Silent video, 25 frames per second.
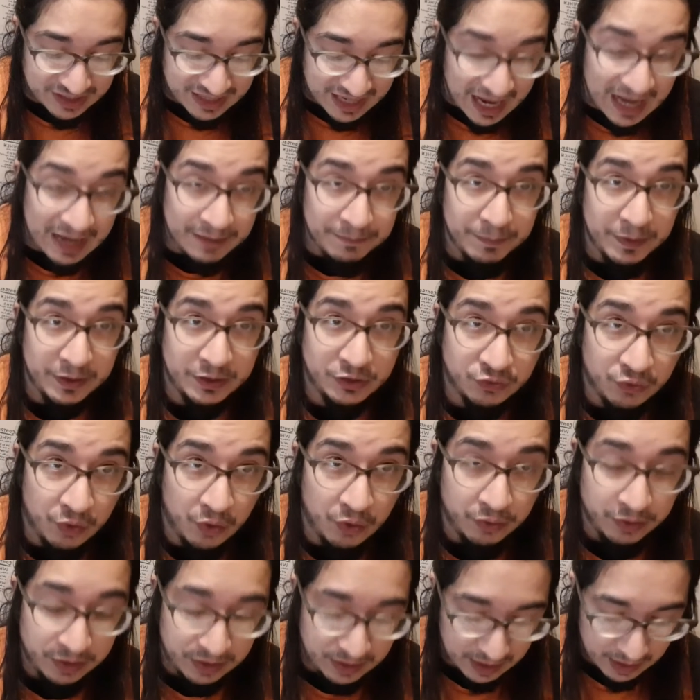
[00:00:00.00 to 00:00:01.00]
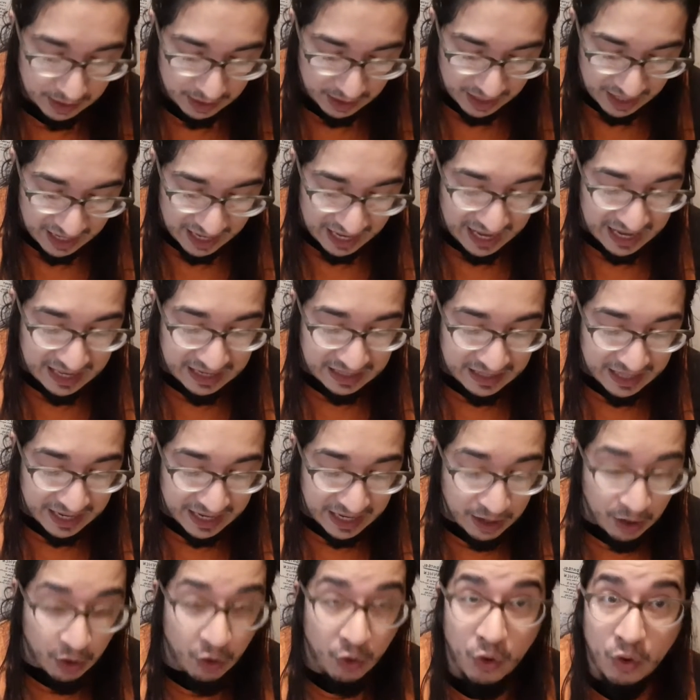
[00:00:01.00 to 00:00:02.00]
not betrothed, and lay
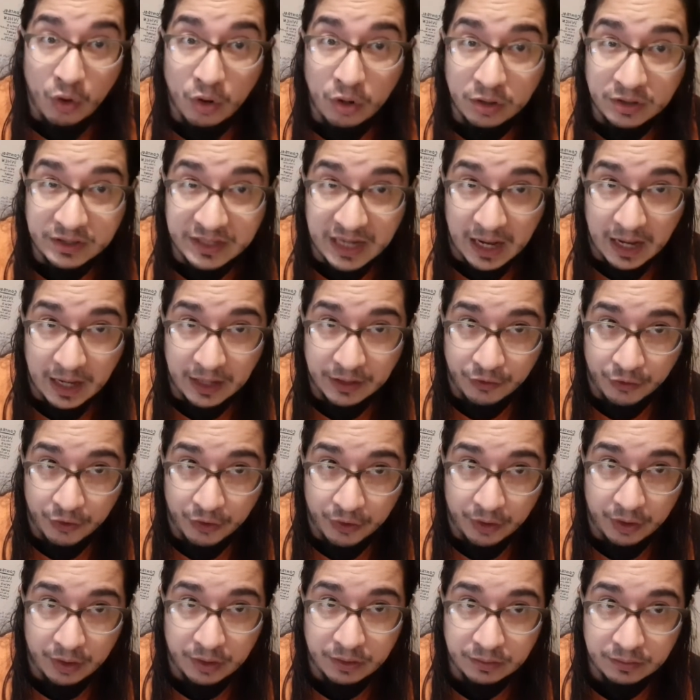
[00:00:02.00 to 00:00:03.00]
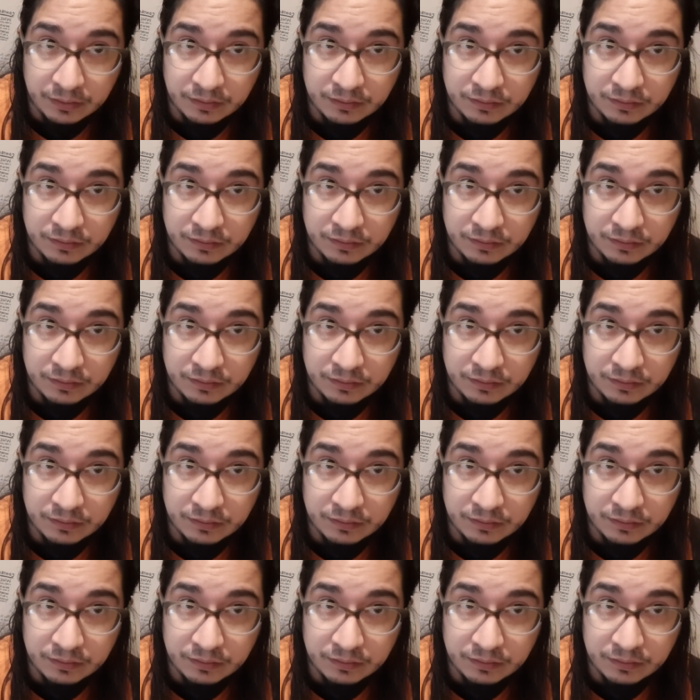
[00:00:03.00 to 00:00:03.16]
hold on her,